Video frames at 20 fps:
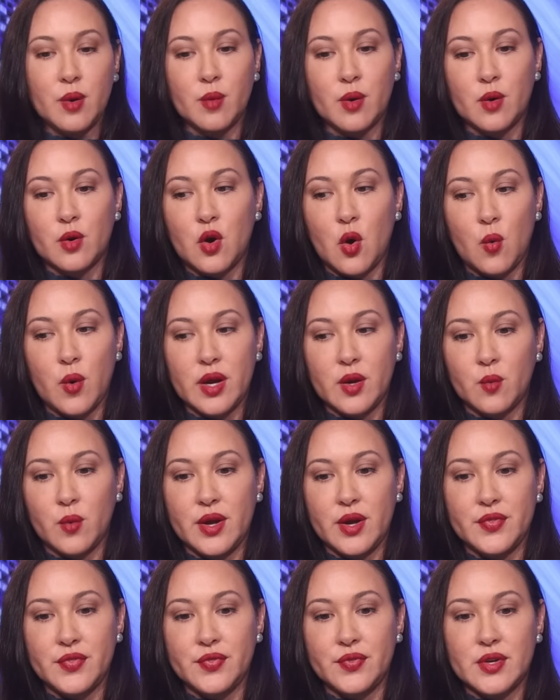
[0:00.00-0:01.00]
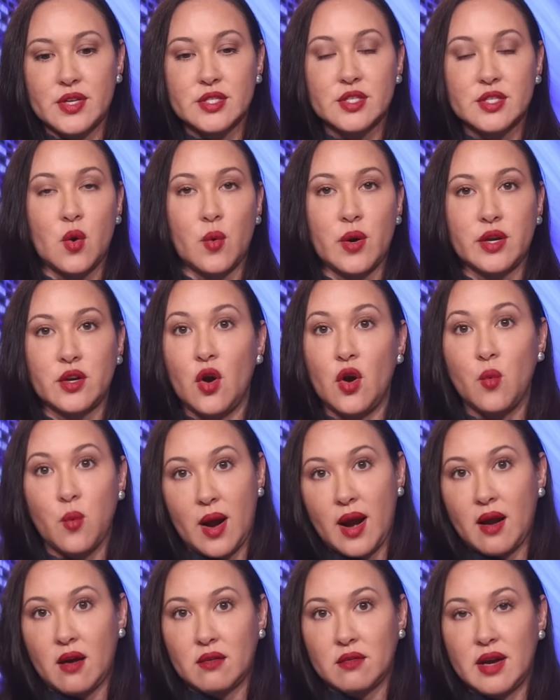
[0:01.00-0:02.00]
we were going with is going
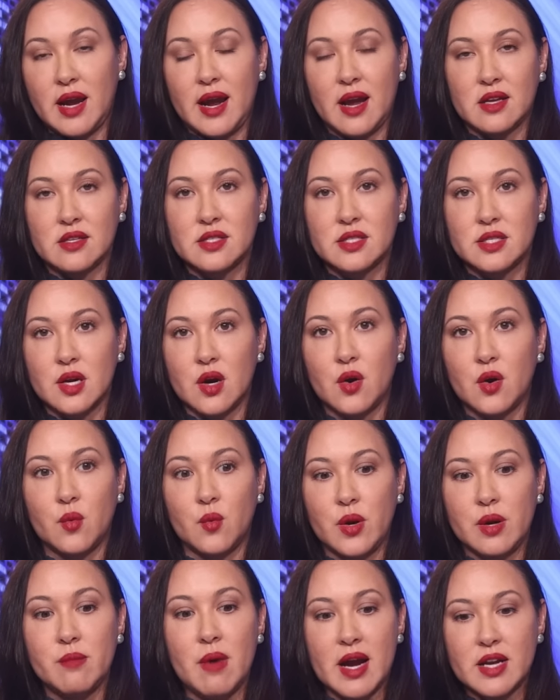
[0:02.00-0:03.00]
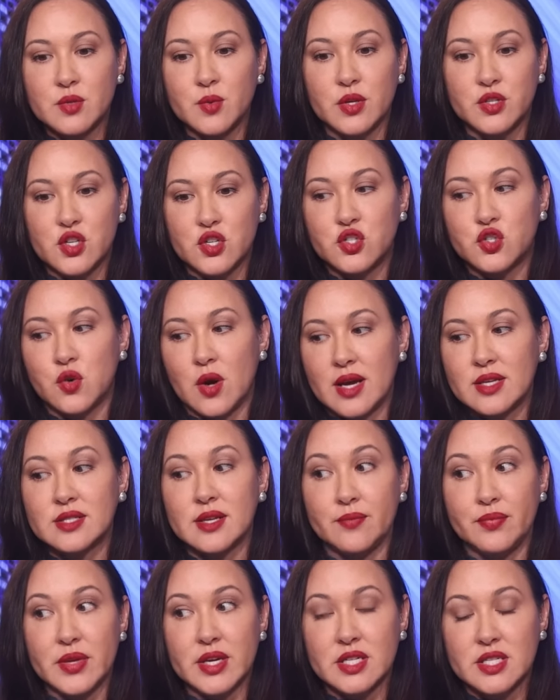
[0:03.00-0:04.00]
nowhere. And so we might as well just try
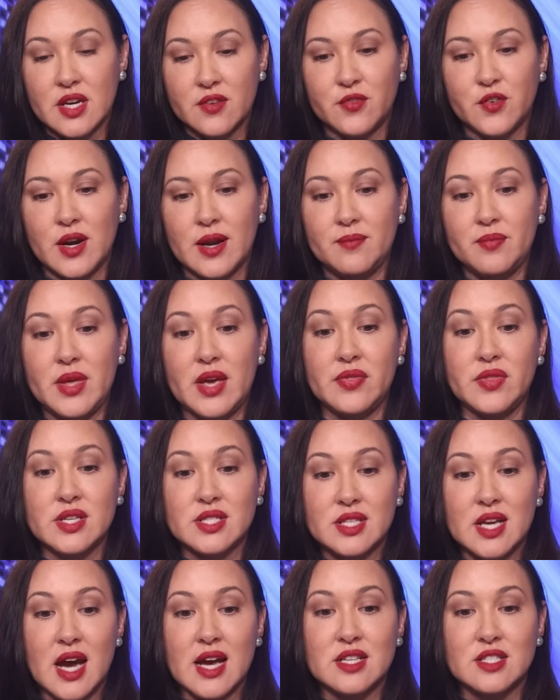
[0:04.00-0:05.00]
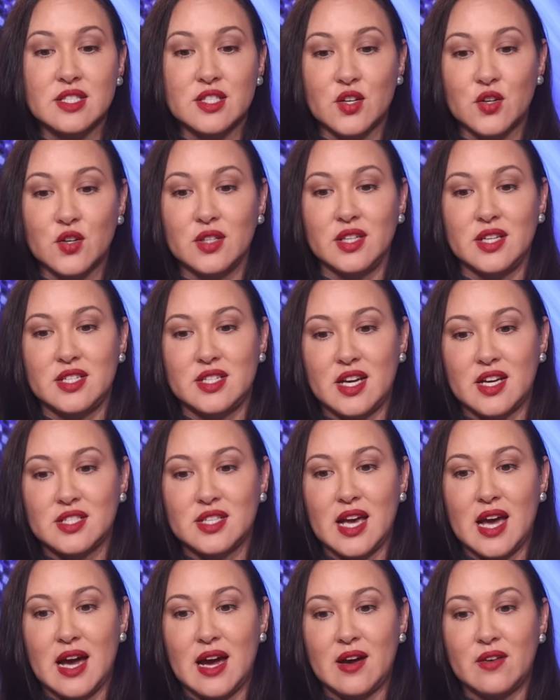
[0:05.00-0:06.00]
something different. And this guy certainly
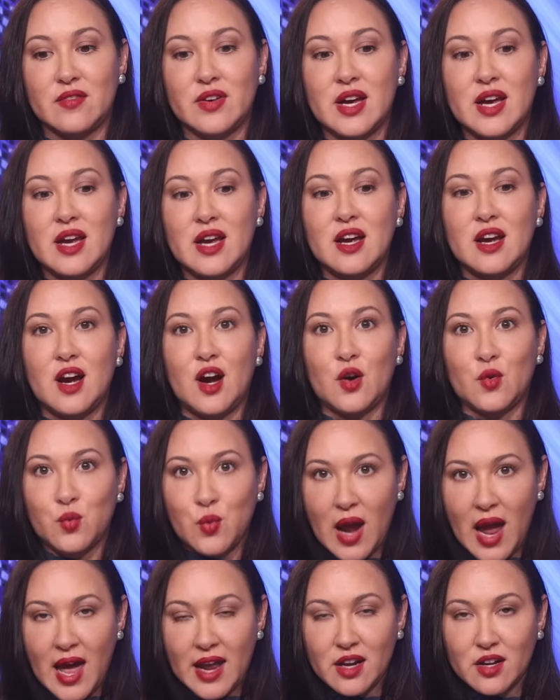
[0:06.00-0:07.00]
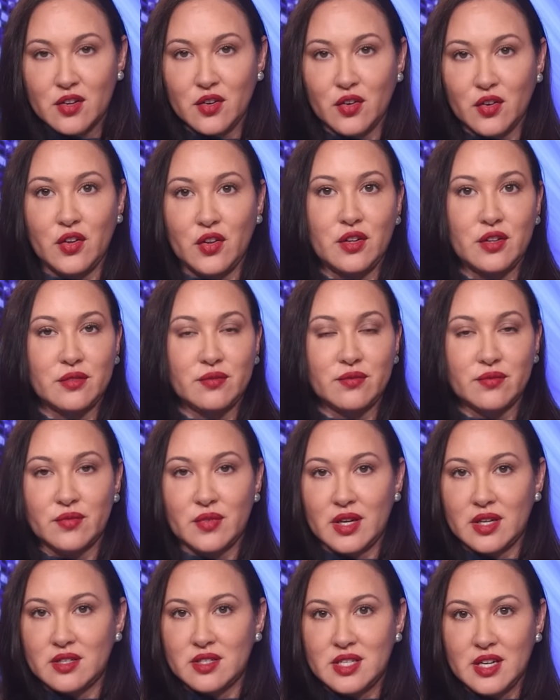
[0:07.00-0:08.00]
does have a radical,
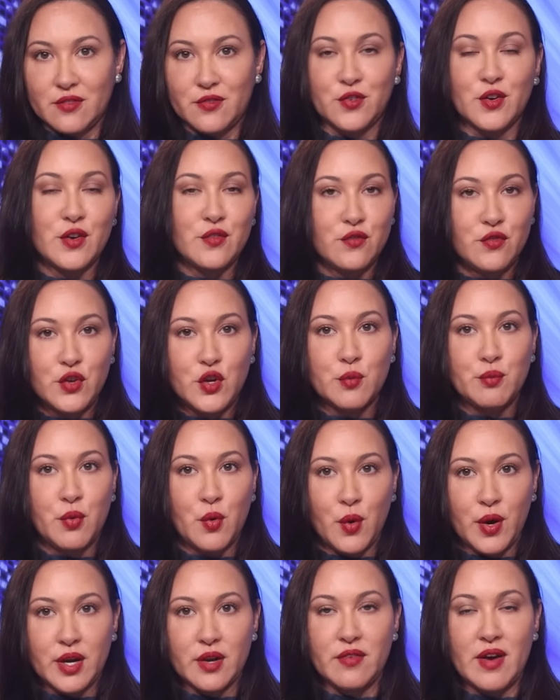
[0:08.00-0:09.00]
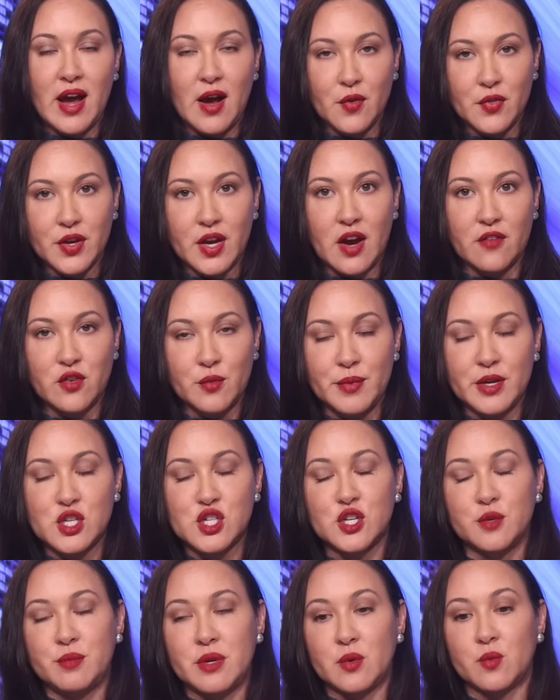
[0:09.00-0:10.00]
a different viewpoint of how the government
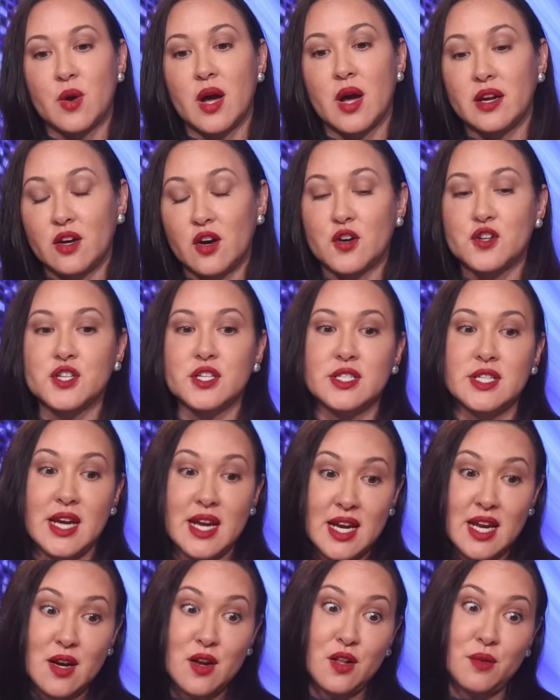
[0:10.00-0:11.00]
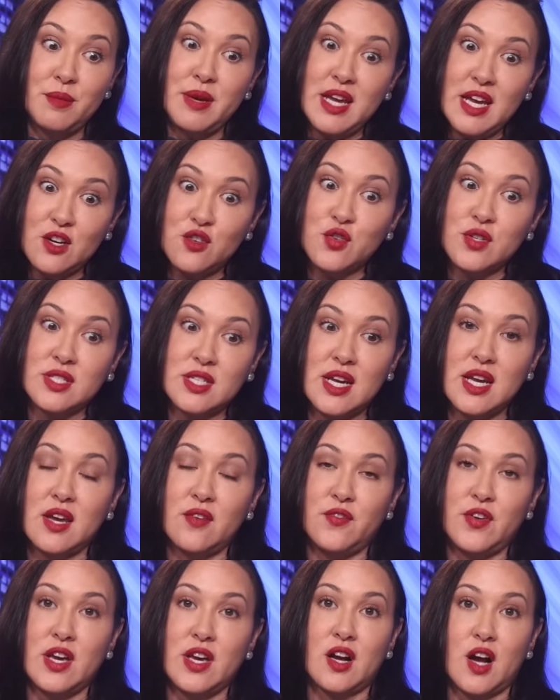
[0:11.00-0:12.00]
should be run in Argentina. It'll be
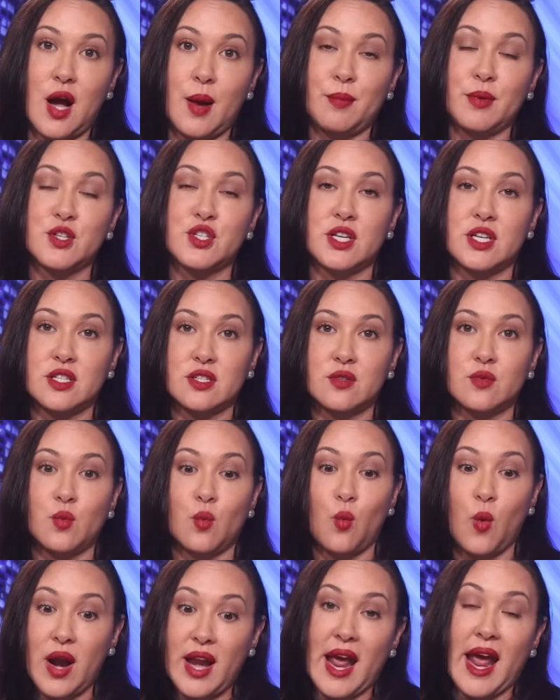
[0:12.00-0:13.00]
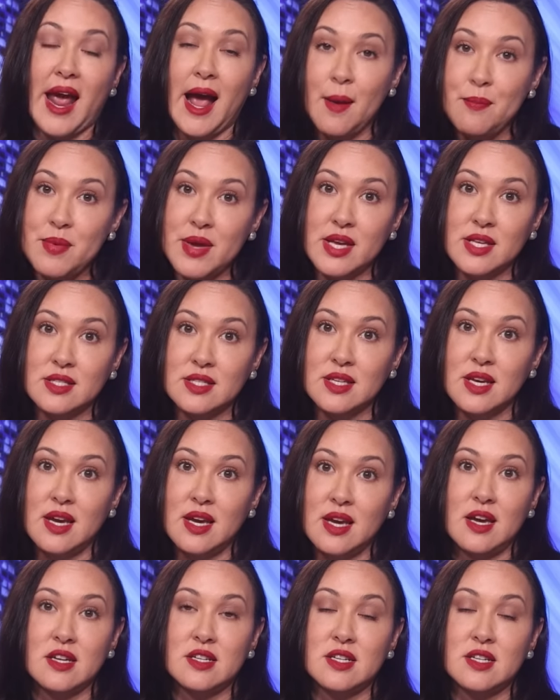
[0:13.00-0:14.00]
interesting if he accomplishes it, what happens
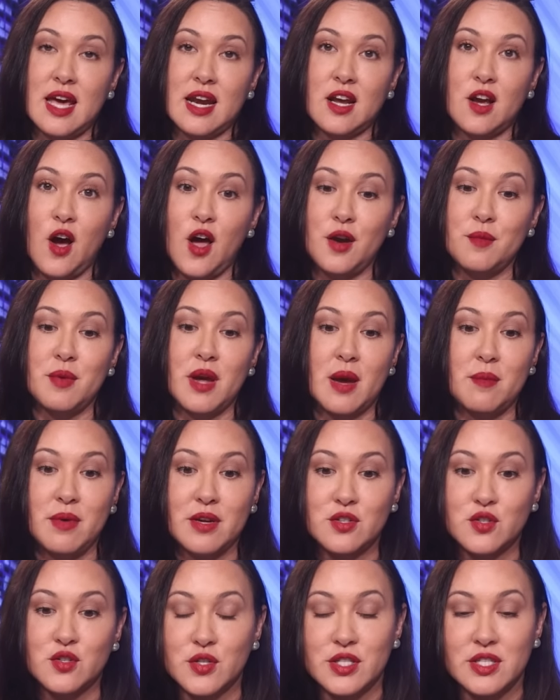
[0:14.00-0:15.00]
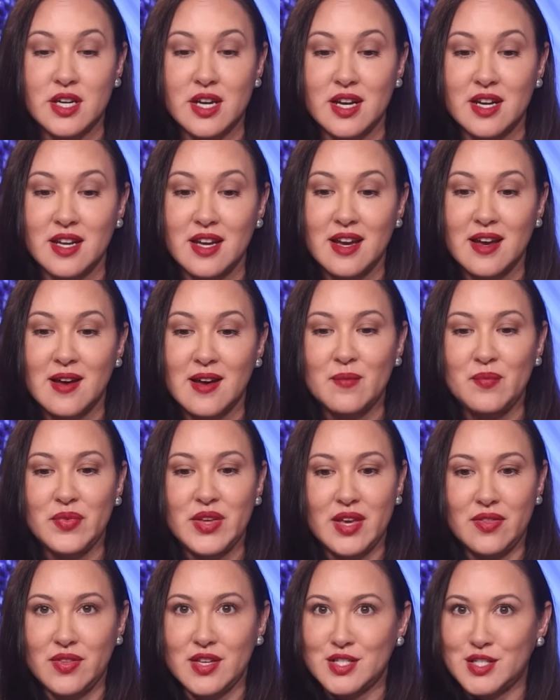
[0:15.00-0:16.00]
to that economy. I'm interested
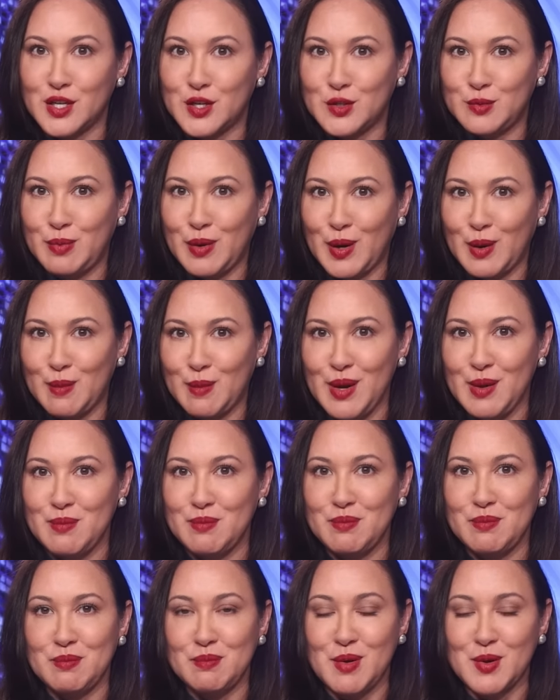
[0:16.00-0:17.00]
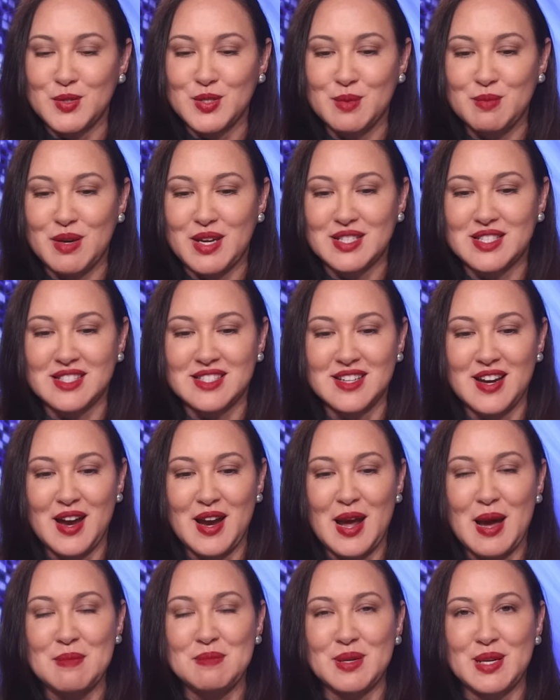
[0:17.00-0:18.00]
in this experiment, mostly because it's
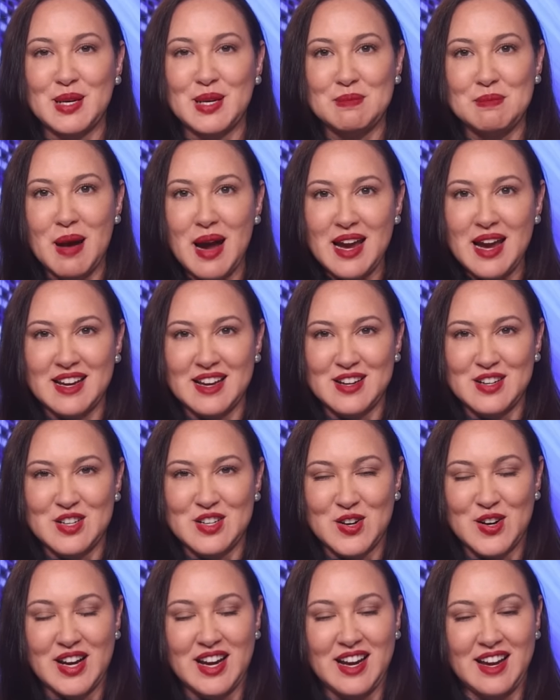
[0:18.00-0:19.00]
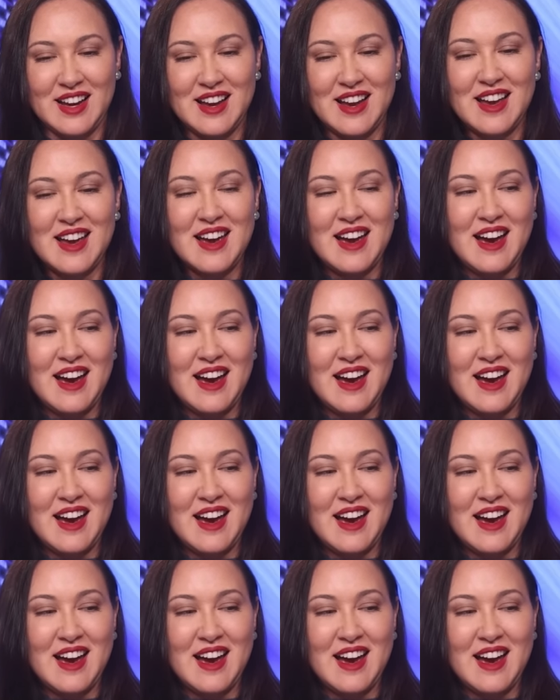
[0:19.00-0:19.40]
not happening in my country.